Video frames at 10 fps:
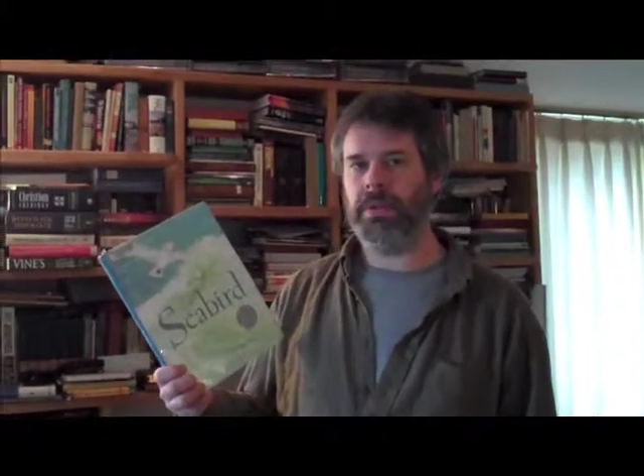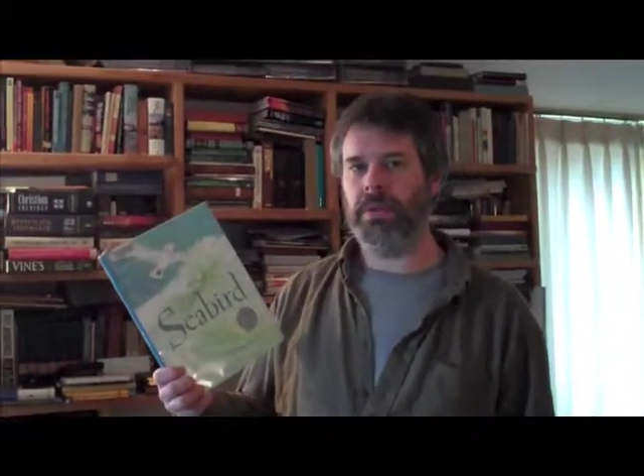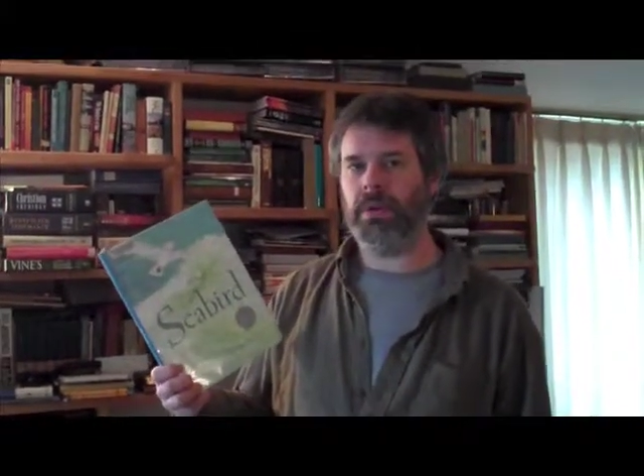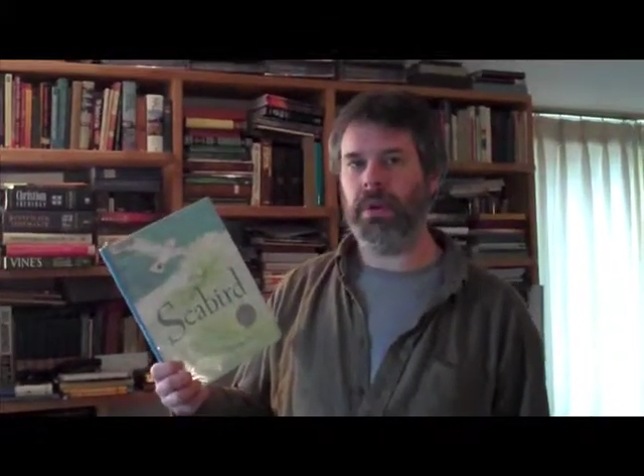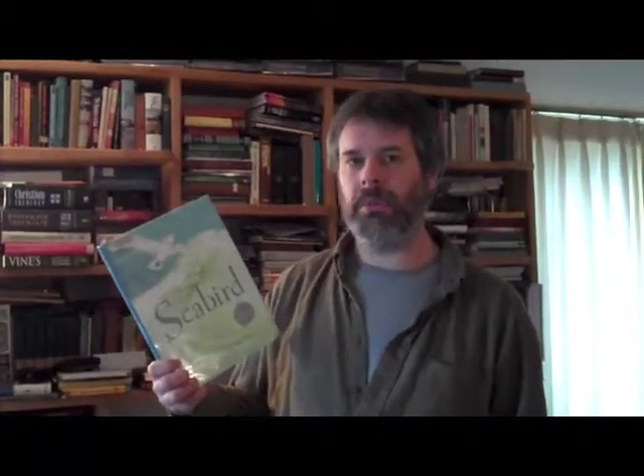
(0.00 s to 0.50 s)

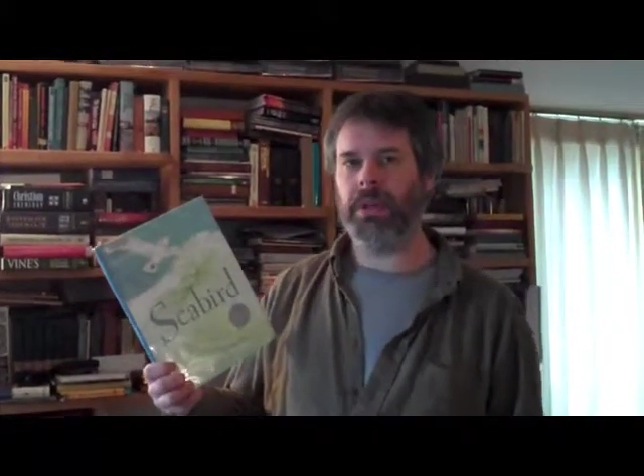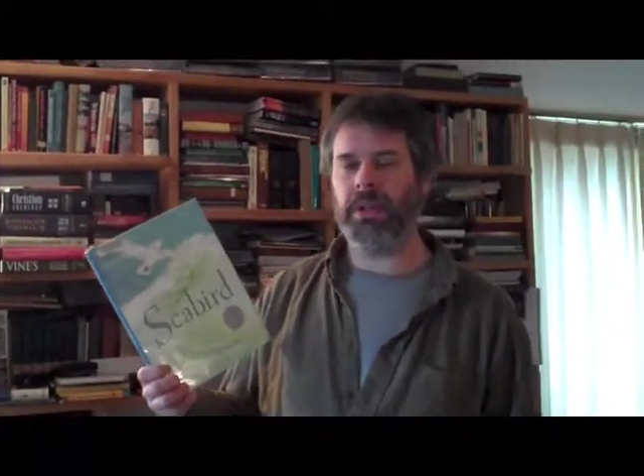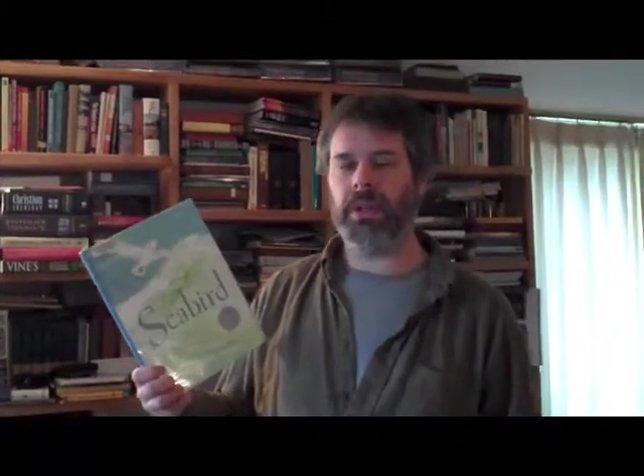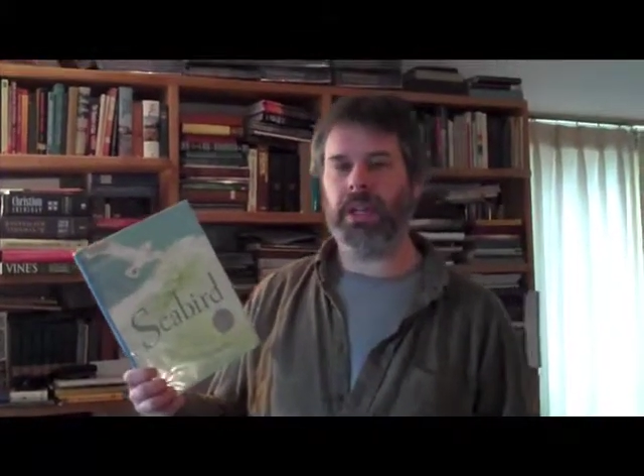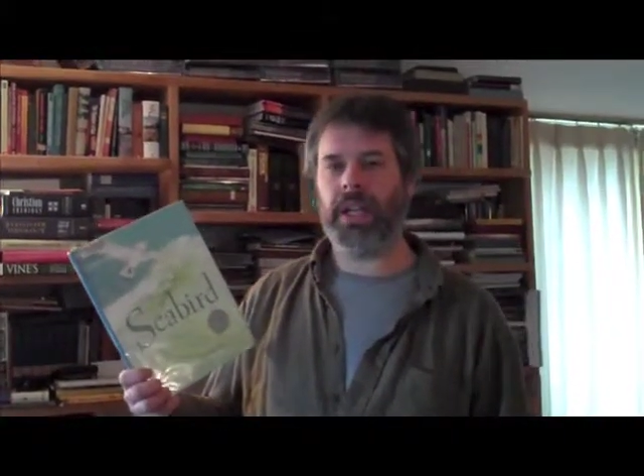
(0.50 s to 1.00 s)
to a
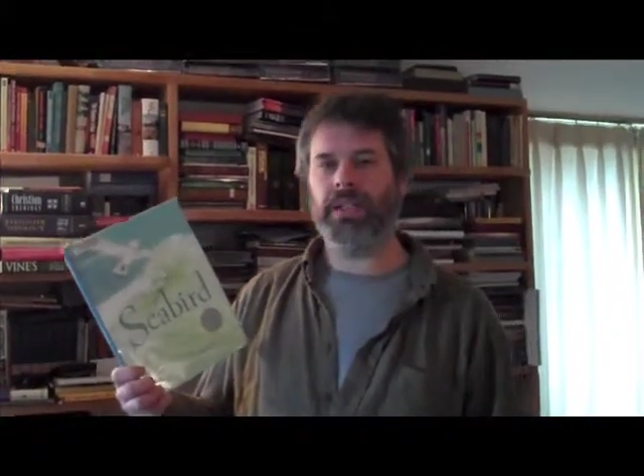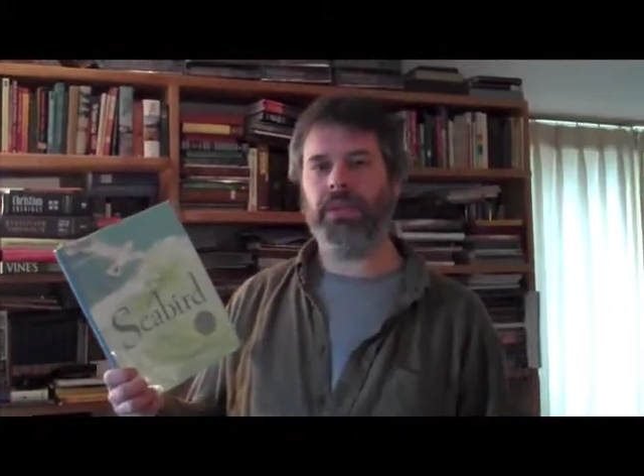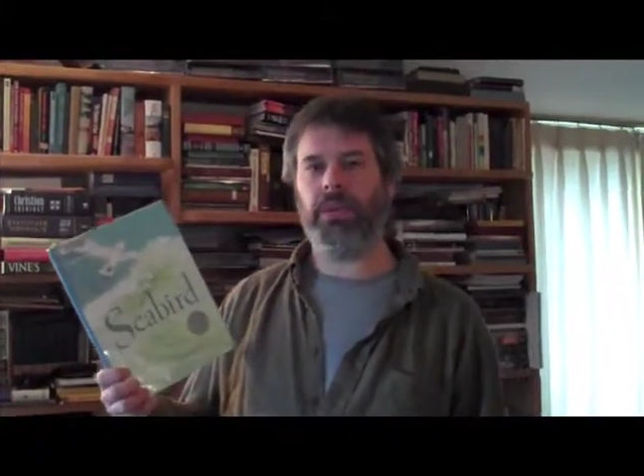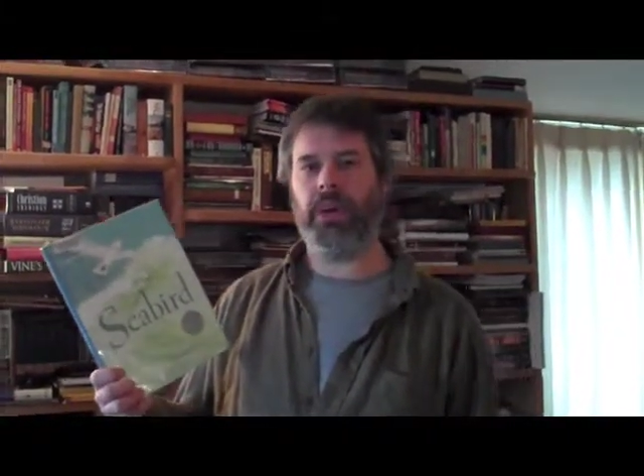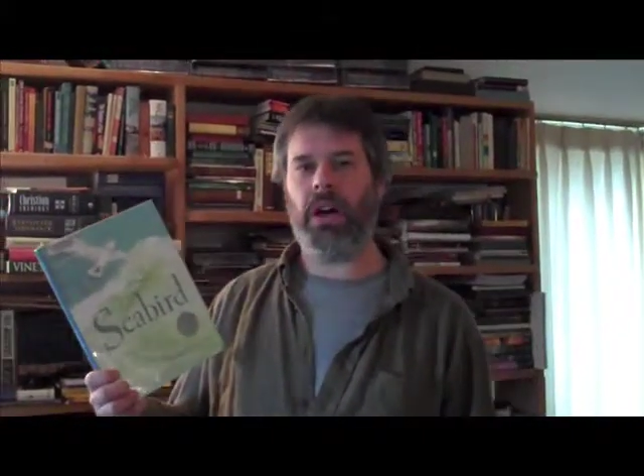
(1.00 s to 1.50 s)
book and
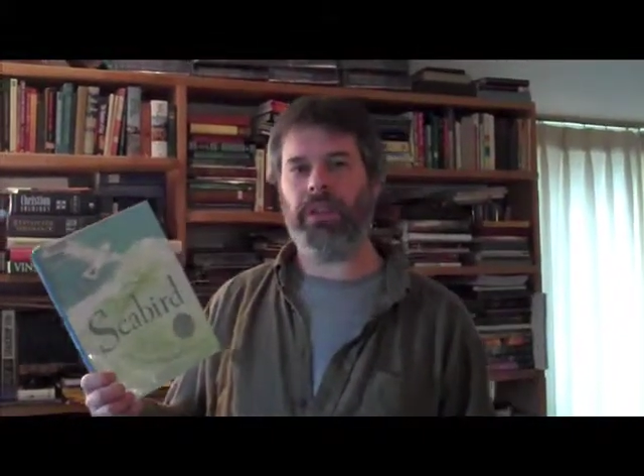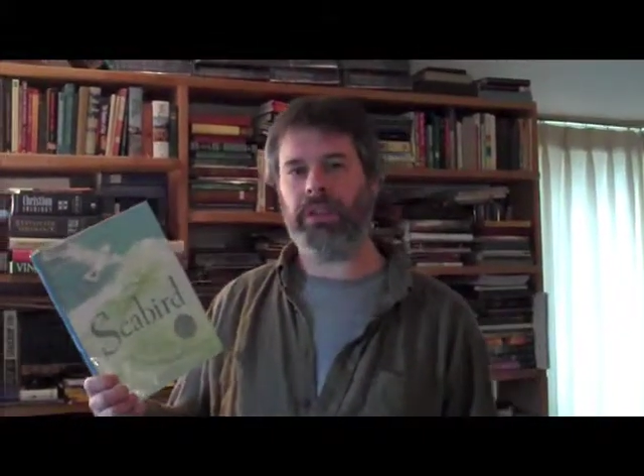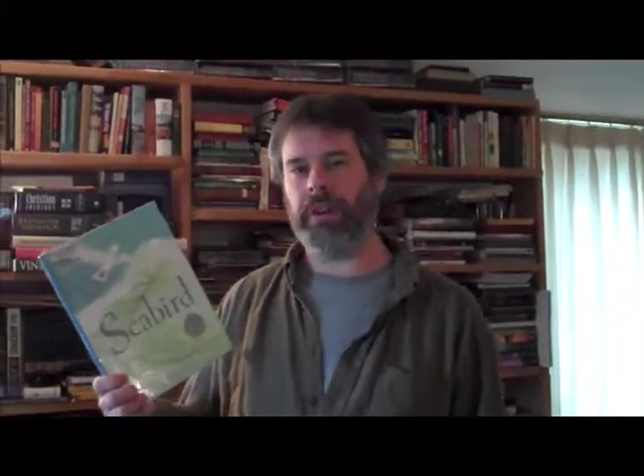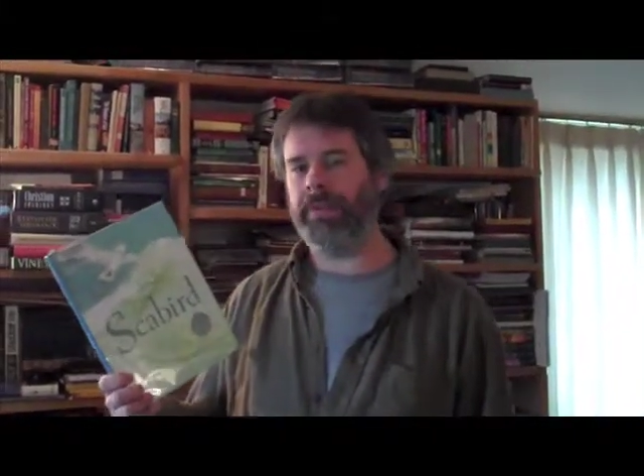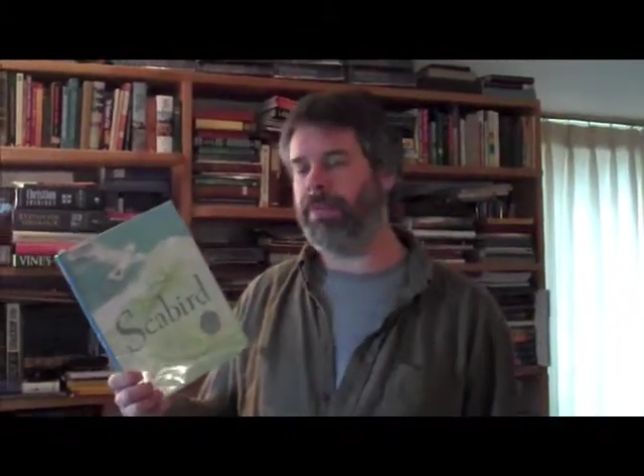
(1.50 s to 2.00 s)
to an
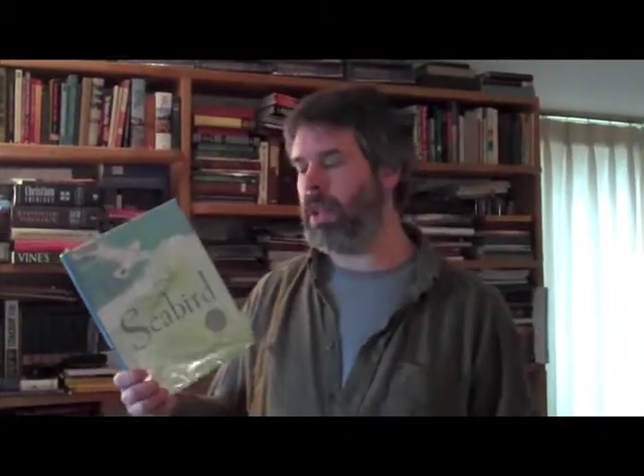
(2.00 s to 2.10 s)
author.